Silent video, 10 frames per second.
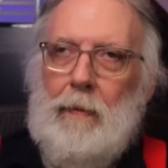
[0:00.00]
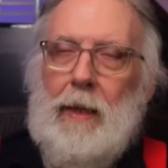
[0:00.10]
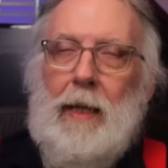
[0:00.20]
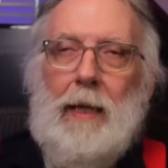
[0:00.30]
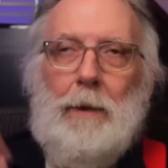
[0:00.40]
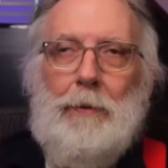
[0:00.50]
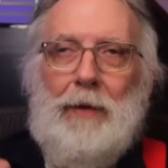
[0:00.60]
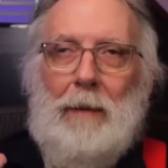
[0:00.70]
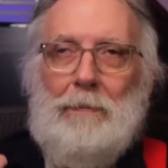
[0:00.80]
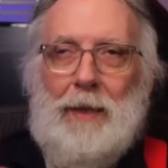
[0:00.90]
It goes
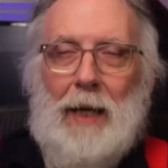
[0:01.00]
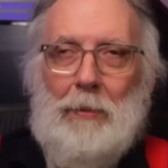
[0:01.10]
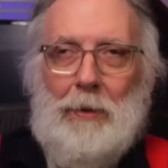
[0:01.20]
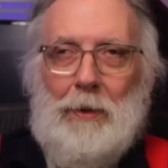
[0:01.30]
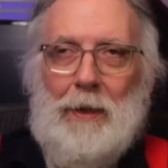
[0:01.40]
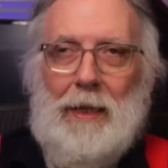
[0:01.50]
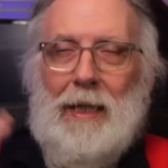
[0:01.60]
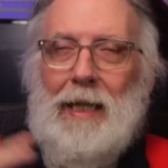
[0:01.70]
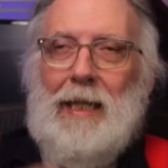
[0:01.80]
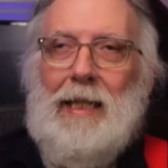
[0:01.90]
up double.
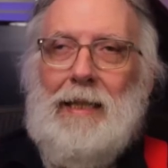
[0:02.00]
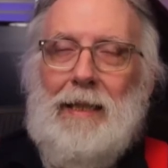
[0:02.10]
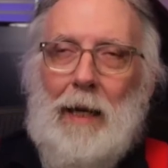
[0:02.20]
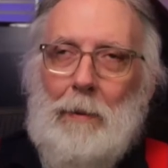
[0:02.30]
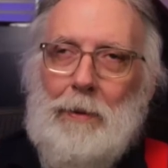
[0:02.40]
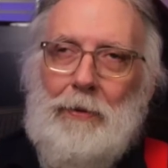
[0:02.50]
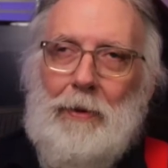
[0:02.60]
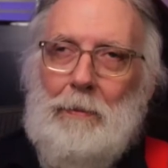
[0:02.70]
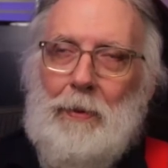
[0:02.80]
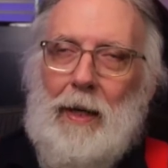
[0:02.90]
It doubles
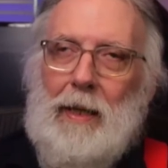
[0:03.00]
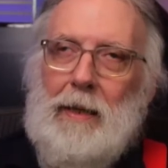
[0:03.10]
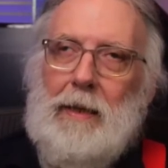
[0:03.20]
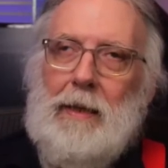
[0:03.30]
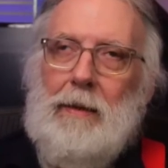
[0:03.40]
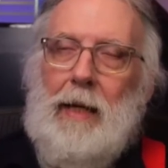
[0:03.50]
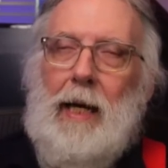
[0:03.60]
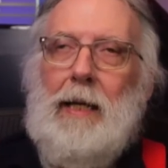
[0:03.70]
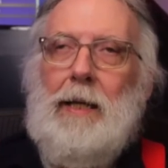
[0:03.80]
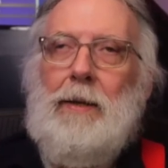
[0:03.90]
in price. So
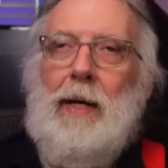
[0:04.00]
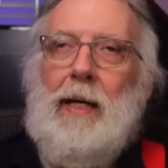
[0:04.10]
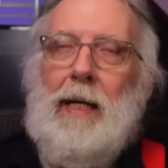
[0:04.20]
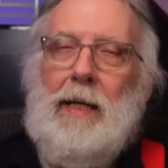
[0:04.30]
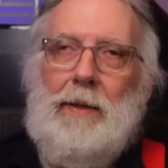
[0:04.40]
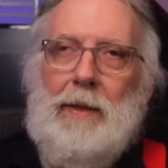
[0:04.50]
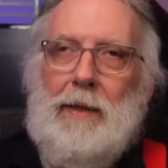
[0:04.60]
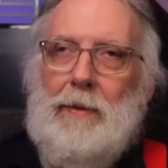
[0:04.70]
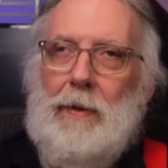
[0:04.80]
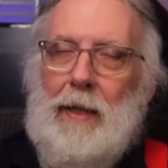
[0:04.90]
now you're at
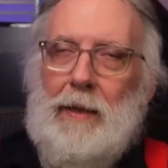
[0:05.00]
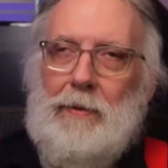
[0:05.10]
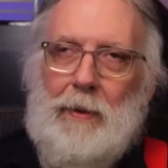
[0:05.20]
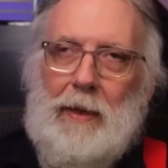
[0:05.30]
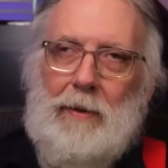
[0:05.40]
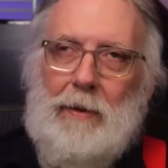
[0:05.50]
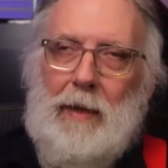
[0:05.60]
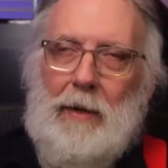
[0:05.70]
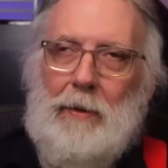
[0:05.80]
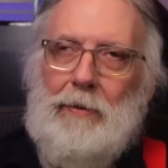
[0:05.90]

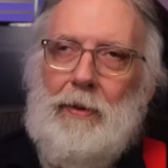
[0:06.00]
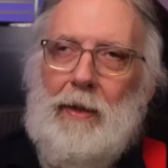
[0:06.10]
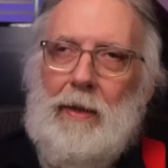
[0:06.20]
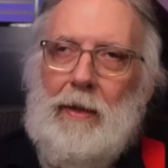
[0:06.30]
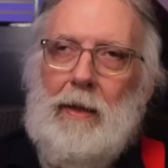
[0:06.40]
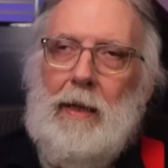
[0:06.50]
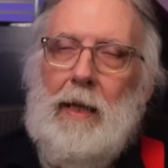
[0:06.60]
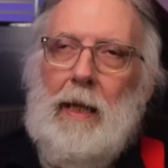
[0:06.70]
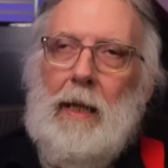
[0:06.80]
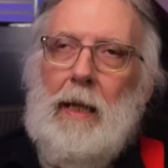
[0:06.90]
$122 a year.
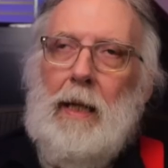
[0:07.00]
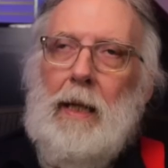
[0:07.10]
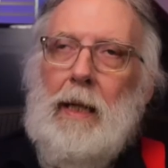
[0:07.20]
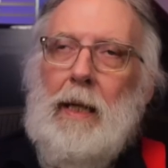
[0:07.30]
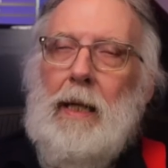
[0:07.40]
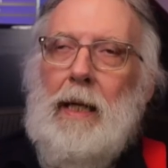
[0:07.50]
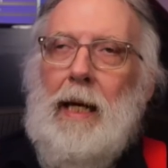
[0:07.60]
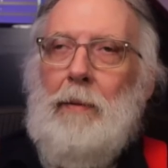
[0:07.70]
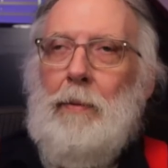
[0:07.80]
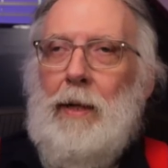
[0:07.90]

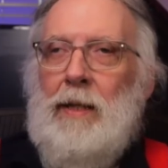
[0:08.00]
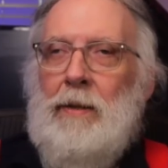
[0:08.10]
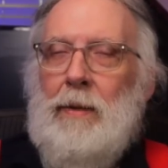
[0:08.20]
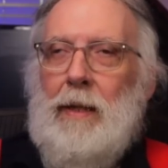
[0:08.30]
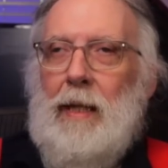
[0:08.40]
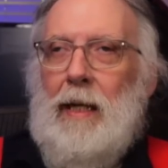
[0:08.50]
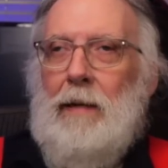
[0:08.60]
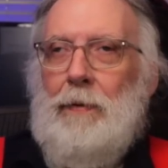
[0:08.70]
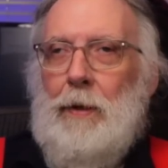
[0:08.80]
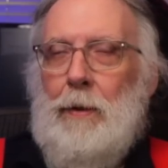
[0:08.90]
And
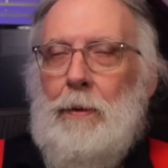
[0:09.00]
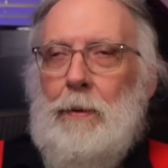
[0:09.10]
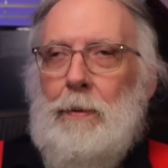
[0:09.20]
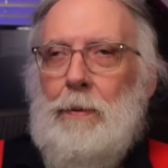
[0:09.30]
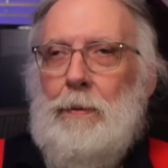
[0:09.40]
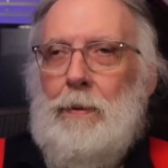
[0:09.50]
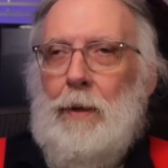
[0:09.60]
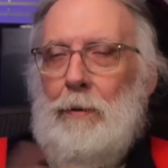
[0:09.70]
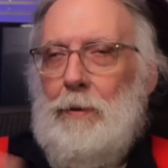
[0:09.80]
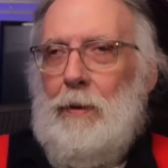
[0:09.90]
if you
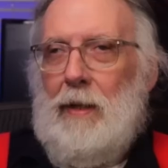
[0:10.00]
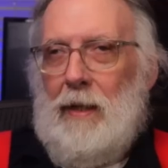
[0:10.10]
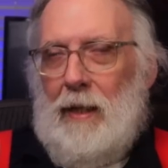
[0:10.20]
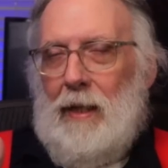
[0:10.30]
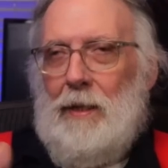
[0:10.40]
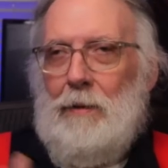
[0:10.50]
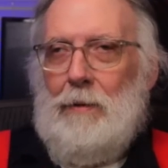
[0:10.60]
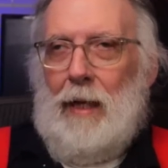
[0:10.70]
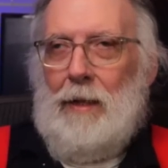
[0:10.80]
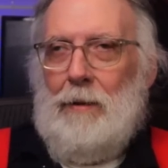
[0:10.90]
don't do anything
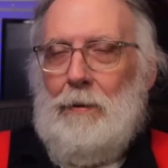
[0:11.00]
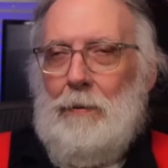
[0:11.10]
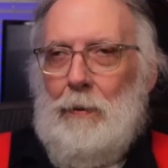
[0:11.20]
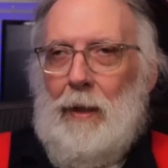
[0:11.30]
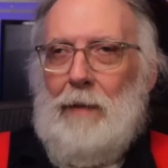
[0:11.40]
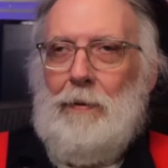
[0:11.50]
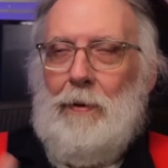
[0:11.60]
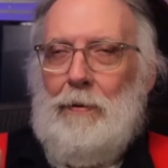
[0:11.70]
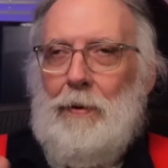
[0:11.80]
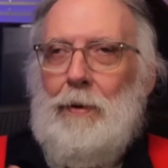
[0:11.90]
and you wait for
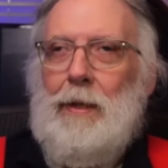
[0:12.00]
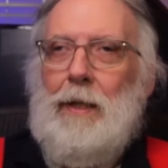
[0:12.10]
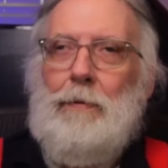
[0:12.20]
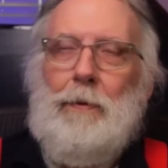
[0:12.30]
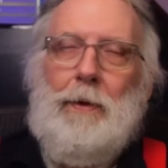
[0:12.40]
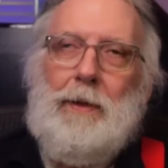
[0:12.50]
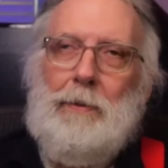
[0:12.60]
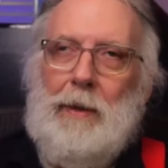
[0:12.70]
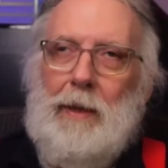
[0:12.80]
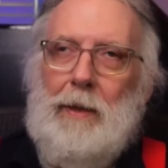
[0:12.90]
the third year for it to
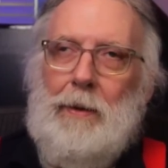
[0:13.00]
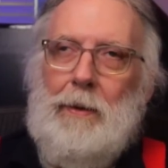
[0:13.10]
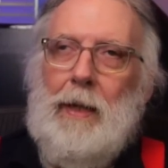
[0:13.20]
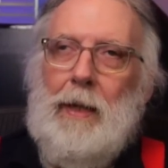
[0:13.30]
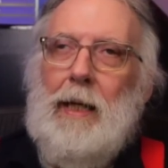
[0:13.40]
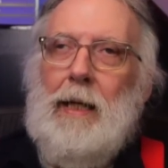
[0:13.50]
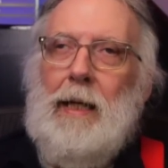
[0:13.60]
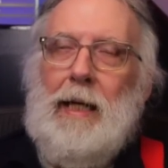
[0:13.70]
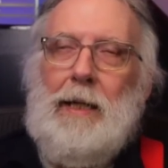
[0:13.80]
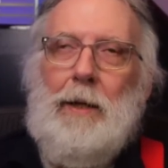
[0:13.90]
renew,
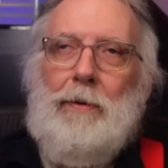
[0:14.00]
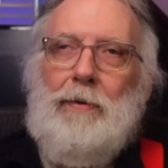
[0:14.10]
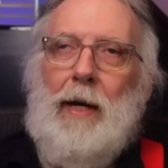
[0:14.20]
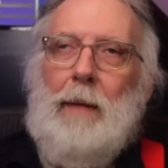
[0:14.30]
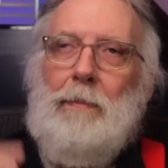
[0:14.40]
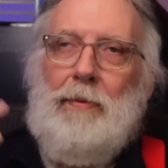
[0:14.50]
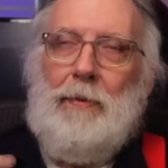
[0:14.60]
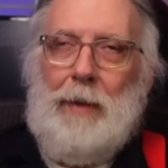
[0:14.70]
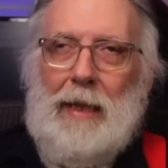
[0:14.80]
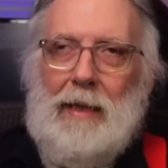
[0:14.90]
it goes up
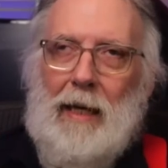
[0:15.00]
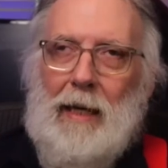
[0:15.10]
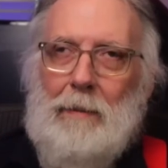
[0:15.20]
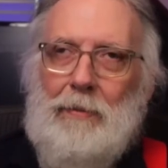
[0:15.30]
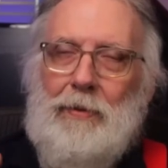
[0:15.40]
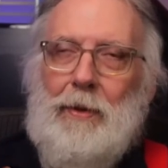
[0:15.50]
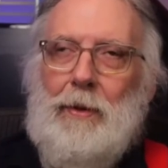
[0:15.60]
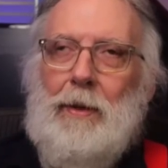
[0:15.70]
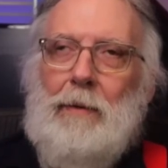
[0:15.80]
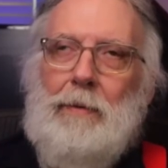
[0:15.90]
3 times
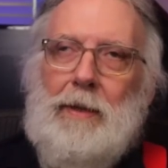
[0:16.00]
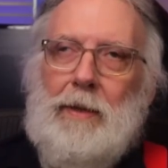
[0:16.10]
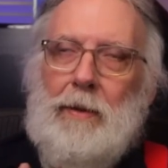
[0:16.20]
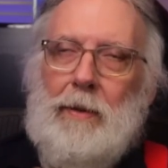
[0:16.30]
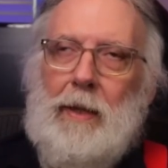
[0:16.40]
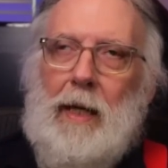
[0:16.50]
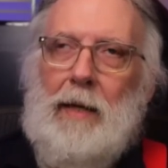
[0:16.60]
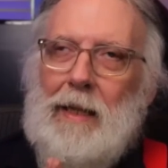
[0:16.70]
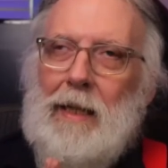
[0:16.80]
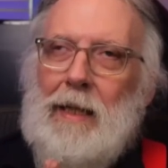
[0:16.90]
your original
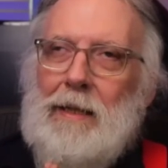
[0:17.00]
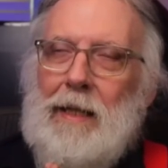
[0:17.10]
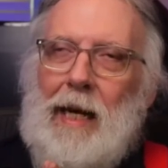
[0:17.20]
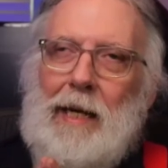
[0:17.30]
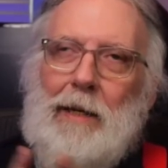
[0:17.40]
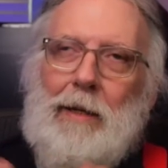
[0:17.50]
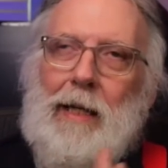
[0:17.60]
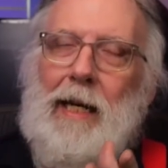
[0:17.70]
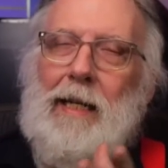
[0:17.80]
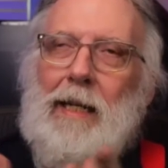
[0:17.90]
cost. So now you're
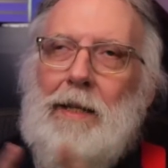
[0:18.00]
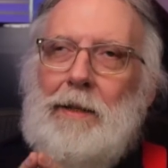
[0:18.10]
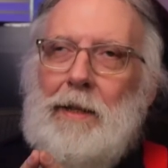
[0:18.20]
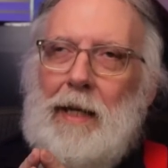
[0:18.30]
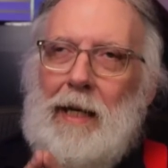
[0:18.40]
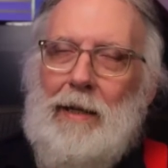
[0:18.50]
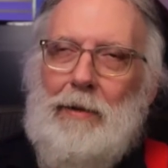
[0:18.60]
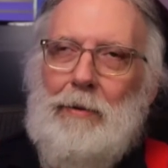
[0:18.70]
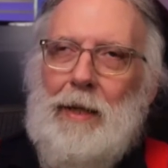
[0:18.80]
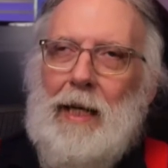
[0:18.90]
looking at
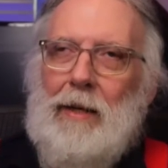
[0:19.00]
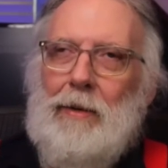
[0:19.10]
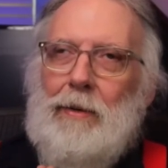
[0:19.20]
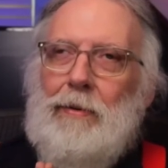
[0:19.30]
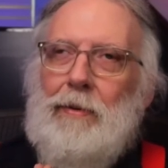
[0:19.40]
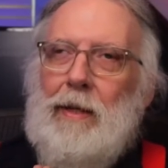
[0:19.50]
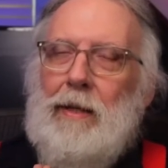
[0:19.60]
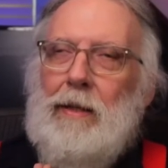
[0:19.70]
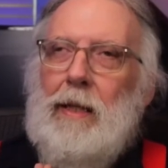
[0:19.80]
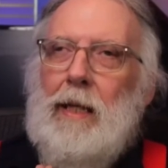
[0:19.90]
$183 a
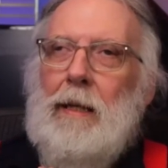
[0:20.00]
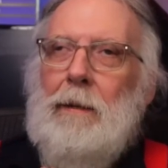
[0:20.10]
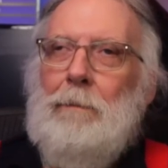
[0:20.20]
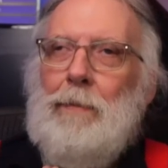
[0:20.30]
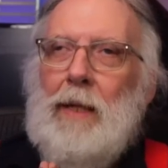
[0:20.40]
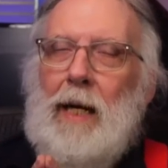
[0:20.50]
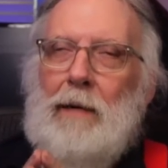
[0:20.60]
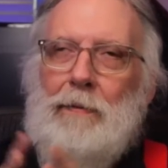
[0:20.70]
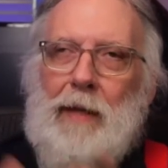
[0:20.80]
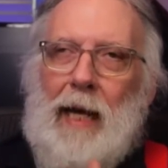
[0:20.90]
year
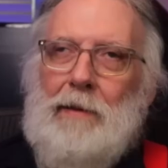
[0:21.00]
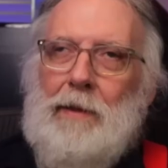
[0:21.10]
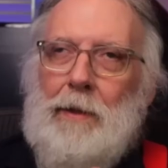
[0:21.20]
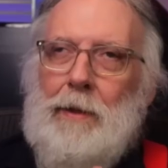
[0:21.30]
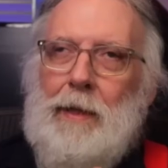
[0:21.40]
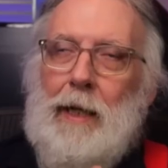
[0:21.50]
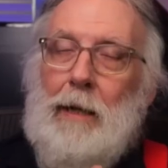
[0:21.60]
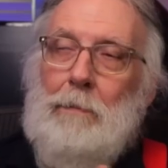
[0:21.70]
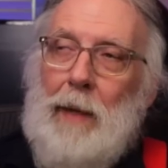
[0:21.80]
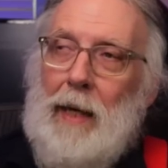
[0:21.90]
for that third
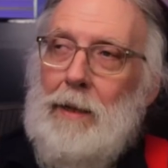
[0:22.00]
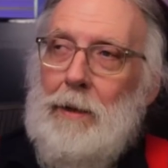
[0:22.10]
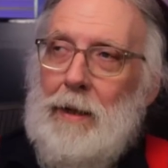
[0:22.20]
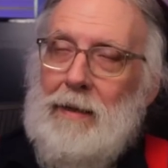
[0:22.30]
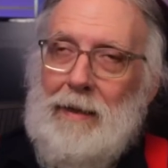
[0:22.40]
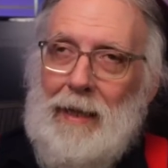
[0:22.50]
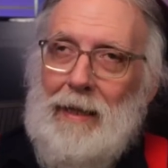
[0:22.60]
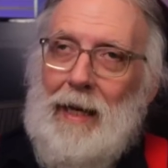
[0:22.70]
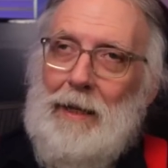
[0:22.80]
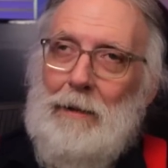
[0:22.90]
year. But you can see
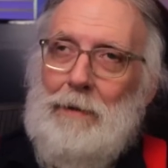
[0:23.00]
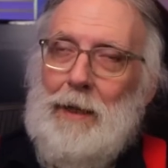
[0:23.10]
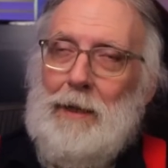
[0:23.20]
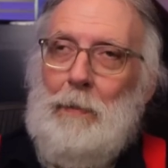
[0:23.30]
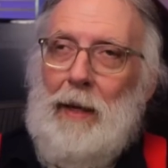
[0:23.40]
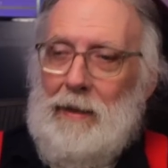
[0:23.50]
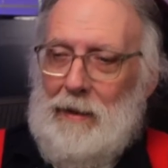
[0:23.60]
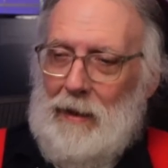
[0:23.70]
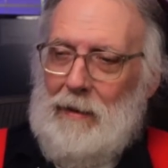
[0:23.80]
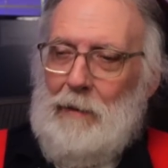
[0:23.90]
that you've just paid
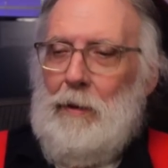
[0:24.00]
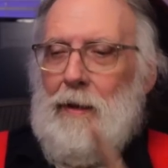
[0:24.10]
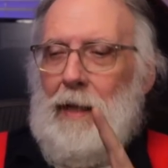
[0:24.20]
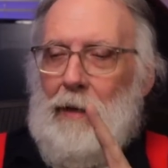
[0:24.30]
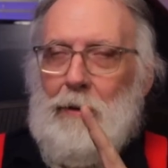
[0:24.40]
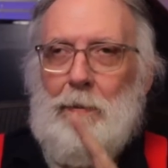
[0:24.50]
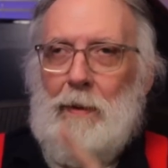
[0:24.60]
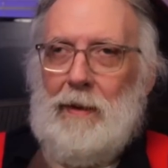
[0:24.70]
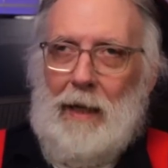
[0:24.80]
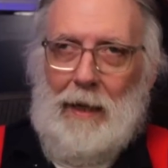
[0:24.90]
$61
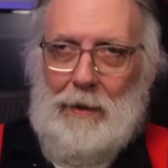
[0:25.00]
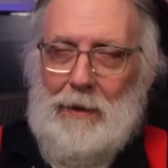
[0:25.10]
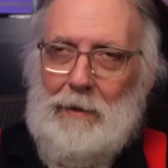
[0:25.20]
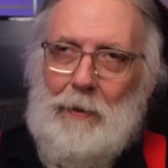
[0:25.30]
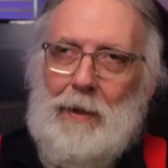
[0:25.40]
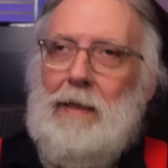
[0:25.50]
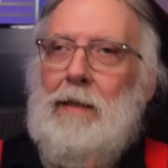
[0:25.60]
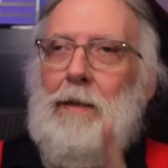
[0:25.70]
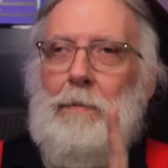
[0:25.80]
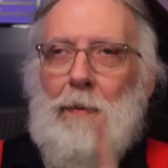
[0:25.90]
plus
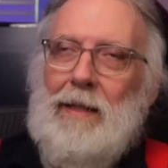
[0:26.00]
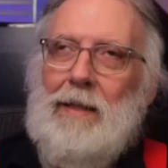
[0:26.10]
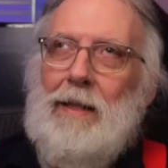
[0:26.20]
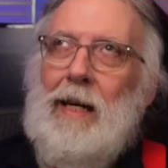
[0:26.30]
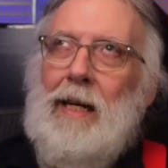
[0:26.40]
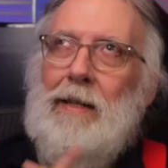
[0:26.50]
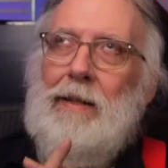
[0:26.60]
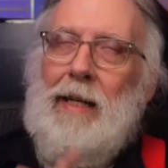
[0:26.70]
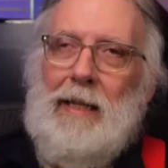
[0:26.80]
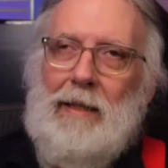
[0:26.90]
$122 plus or
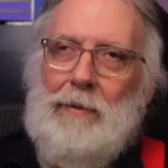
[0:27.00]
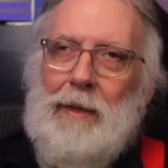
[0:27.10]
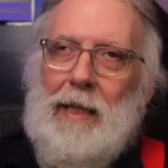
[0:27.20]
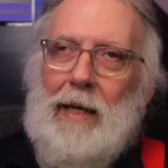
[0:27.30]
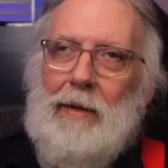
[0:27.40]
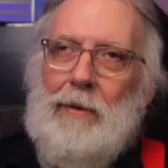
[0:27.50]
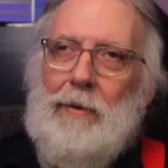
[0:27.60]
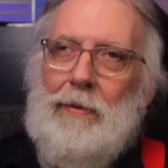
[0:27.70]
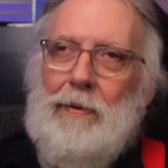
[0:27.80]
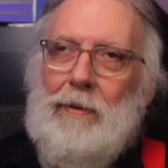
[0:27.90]

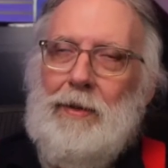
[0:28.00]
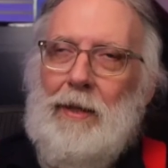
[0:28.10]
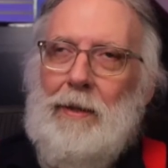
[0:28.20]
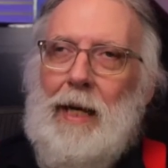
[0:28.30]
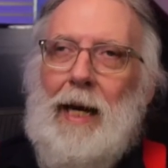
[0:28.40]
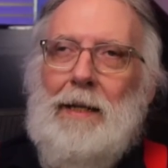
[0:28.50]
$183. So yeah.